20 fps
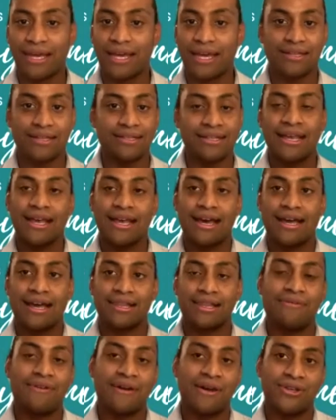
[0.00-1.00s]
And I
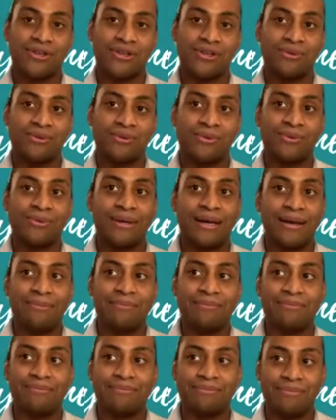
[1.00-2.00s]
love how you
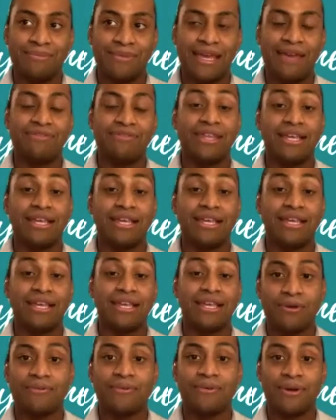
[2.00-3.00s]
gave the
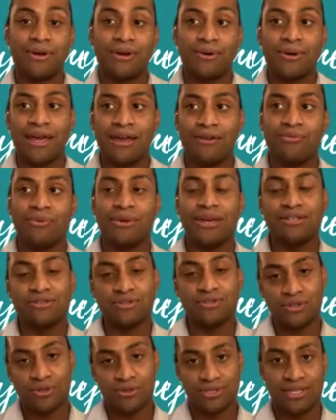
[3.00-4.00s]
example of, okay, if we
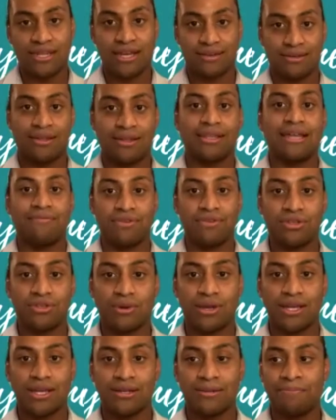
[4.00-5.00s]
introduce it at 11th
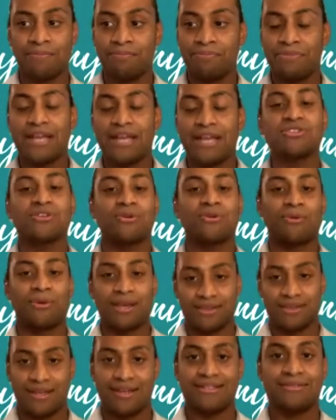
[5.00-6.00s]
grade, that's
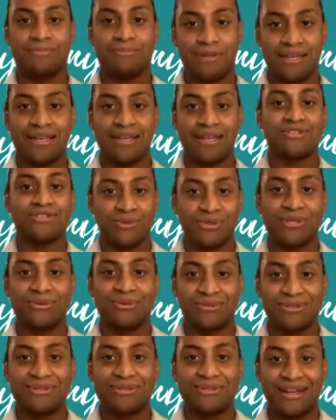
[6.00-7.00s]
great that it's being
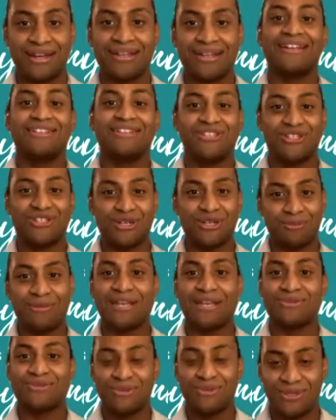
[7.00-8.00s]
introduced, right? It should be
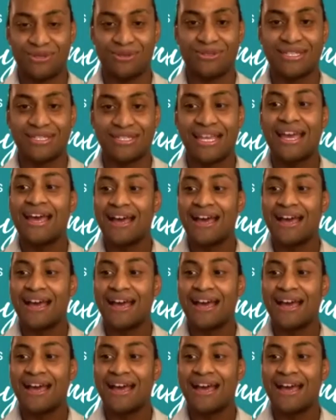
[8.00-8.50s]
introduced.